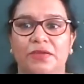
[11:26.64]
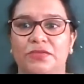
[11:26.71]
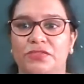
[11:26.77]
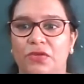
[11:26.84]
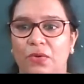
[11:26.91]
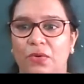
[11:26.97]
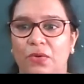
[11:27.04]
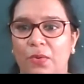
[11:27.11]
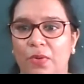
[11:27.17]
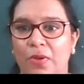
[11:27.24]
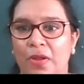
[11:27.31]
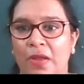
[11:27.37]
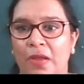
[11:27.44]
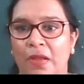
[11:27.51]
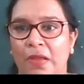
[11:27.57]

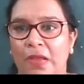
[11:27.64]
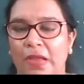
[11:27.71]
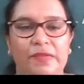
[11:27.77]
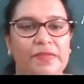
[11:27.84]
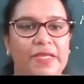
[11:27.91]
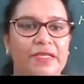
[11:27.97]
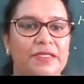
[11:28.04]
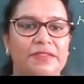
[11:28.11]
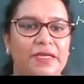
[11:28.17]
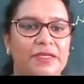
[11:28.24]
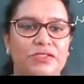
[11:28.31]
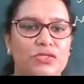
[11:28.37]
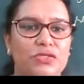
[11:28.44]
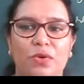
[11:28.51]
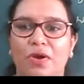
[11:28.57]
So there,
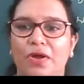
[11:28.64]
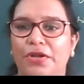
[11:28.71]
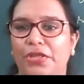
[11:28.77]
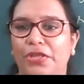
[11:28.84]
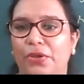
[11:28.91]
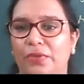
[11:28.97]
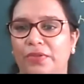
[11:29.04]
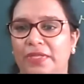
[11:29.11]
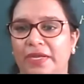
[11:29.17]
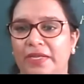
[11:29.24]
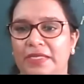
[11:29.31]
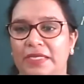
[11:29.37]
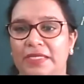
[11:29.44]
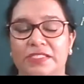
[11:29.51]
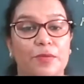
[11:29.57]
there's no audio.
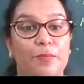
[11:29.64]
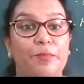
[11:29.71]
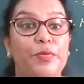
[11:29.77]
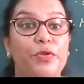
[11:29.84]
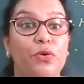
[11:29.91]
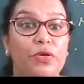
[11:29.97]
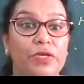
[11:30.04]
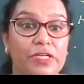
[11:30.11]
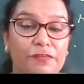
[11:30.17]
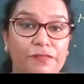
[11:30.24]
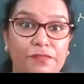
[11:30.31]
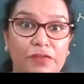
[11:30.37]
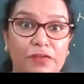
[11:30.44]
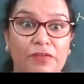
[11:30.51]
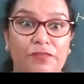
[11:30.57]
There, it's a
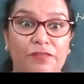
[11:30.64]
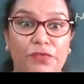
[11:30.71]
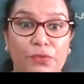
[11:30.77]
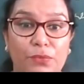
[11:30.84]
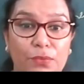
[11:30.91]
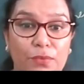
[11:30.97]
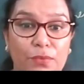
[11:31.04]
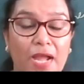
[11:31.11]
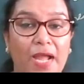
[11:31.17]
beautiful view.